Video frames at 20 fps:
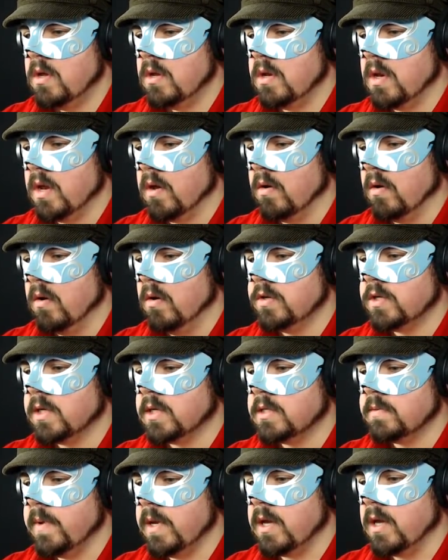Now, logic
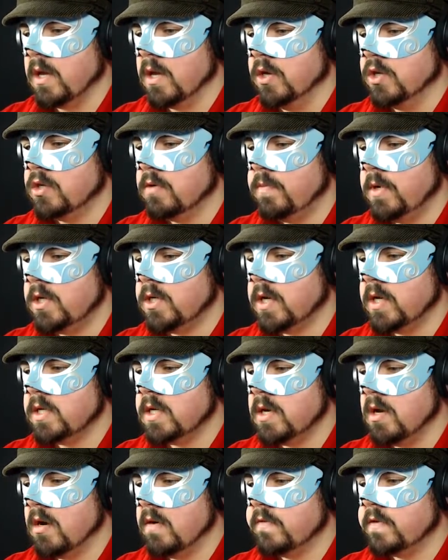speaking, he should be
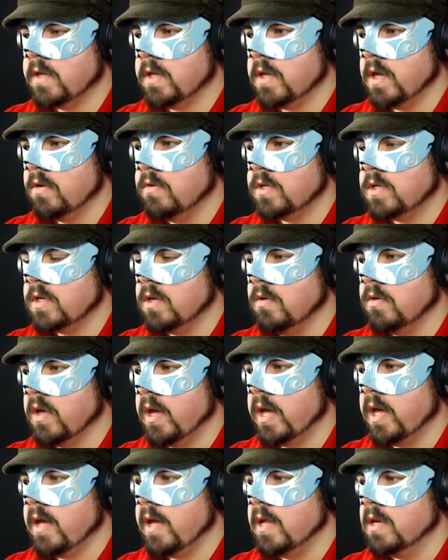chasing after those two
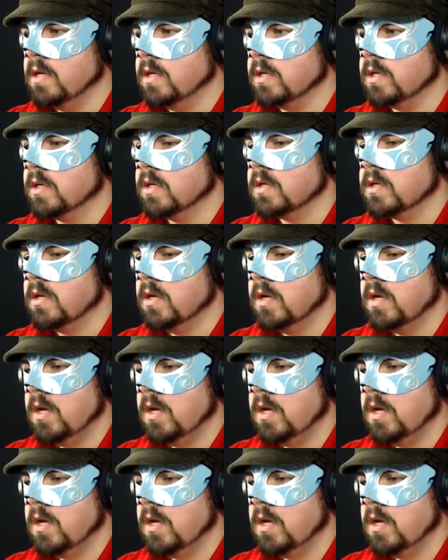that are injured.